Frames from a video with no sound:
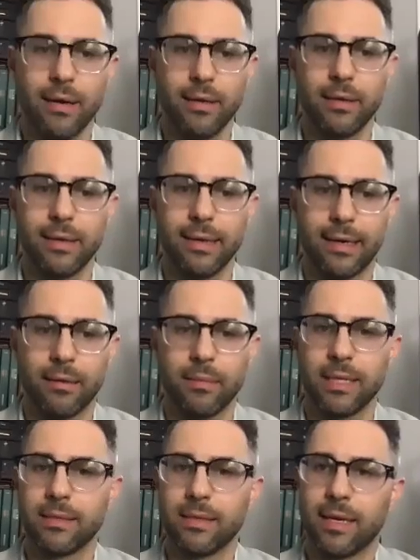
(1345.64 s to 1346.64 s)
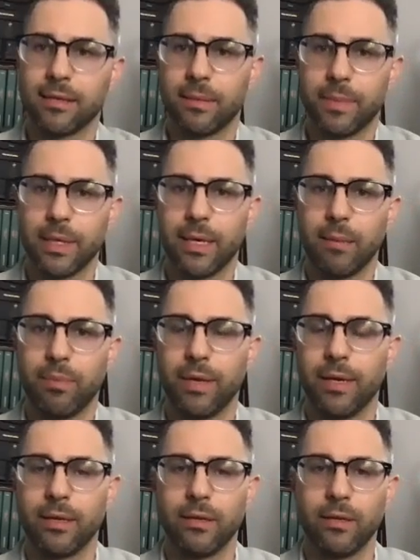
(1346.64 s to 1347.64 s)
it. It's not something I
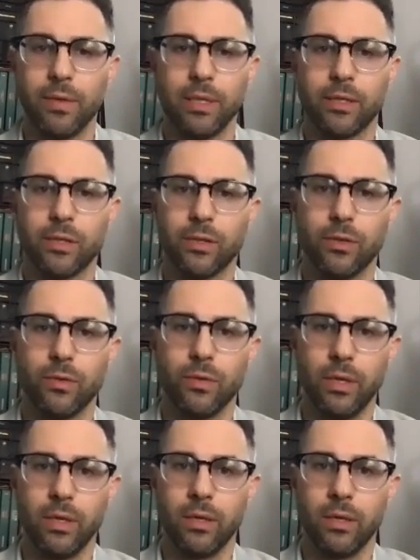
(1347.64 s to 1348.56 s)
plan on doing soon.